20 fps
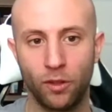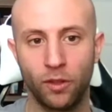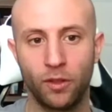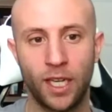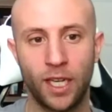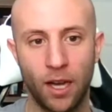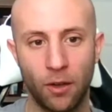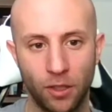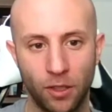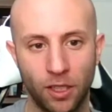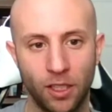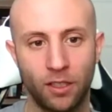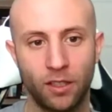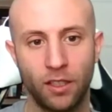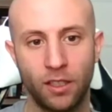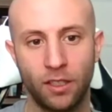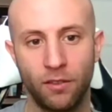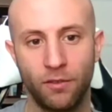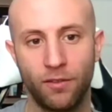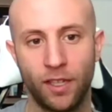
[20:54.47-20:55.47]
They're counting on
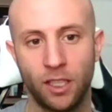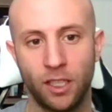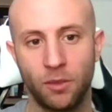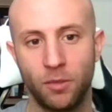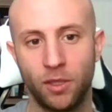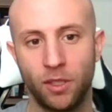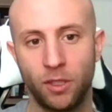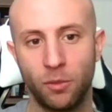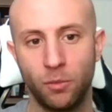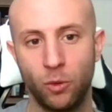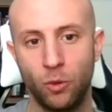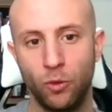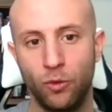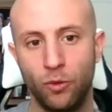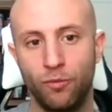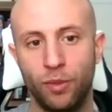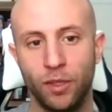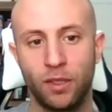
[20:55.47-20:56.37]
the defenseman to move,